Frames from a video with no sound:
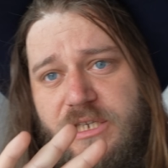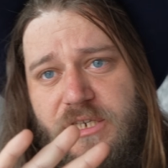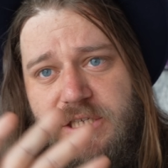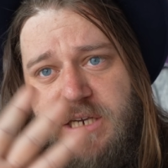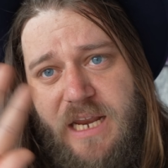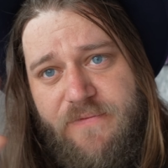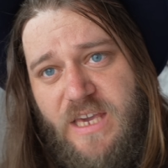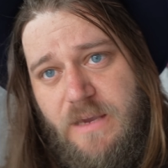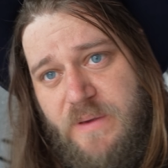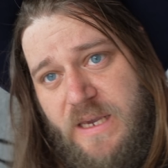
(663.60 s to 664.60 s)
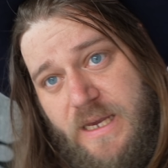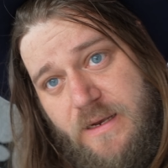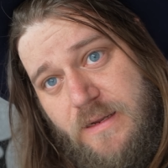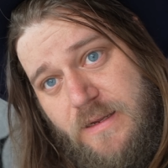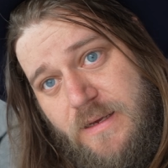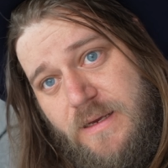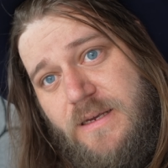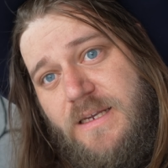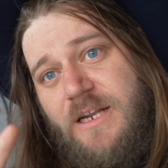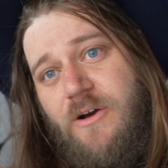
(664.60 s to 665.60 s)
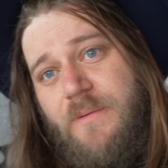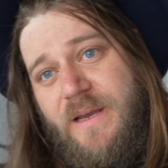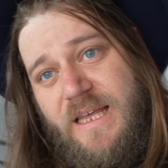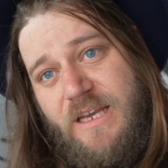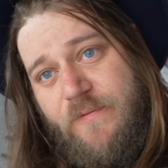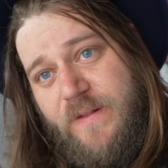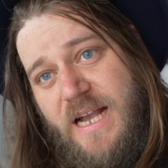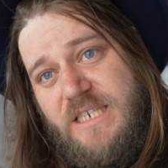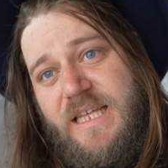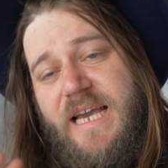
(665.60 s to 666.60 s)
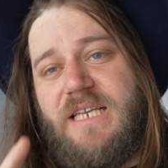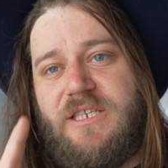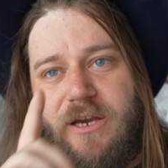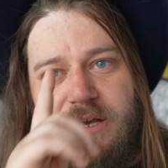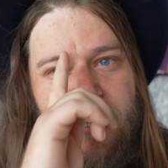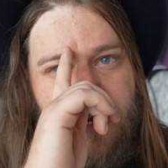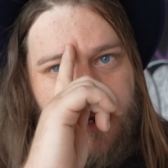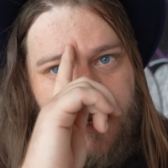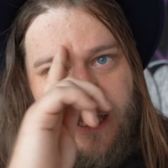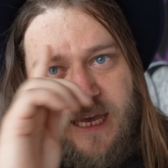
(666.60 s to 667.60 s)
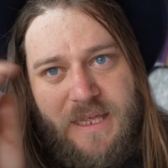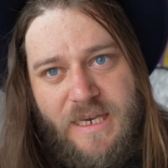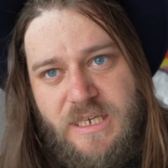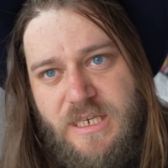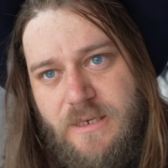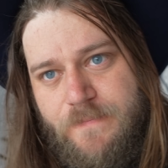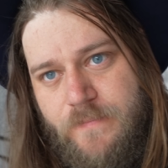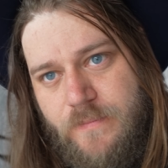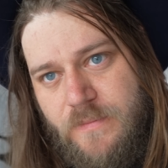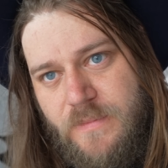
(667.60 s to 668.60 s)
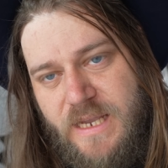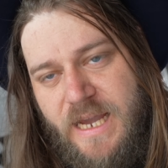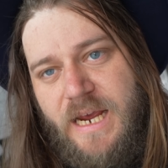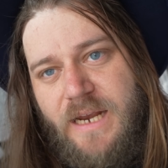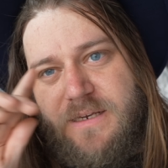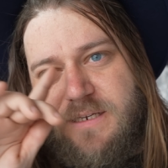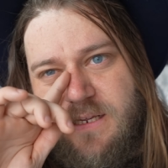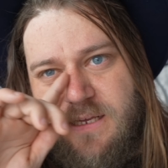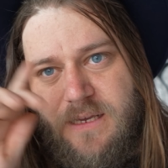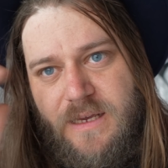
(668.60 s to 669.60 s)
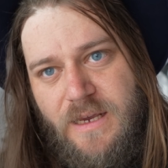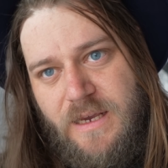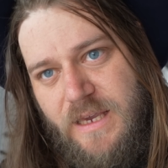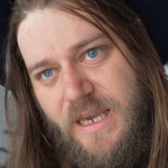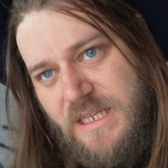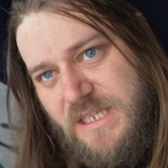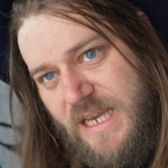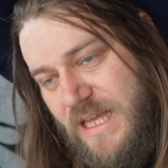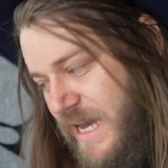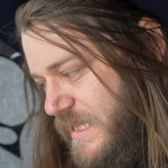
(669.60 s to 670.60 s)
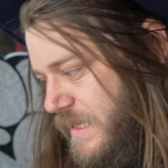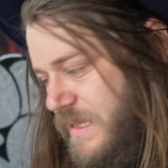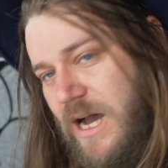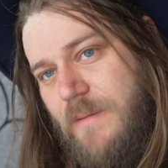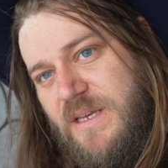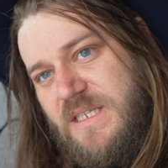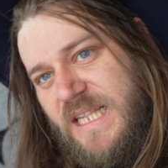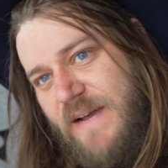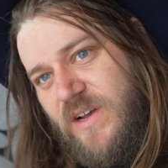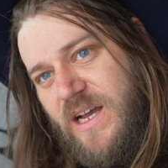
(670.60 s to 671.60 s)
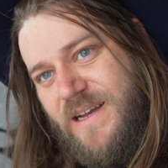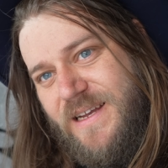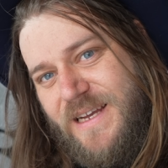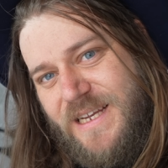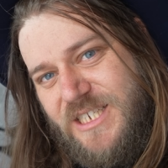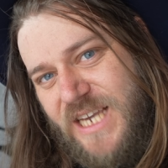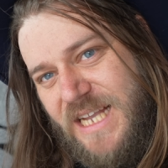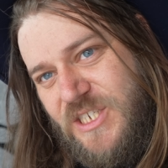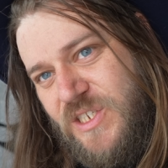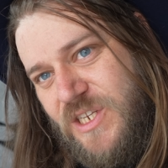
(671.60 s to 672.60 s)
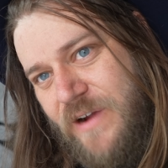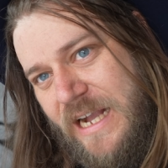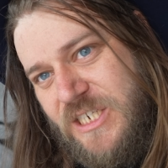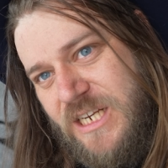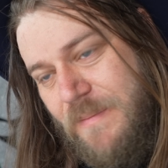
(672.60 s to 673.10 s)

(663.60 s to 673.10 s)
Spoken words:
So you're just kind of keeping it, you know what I mean? Like you'll flash there. So you go like this, and you can see like the thumb is never changing direction.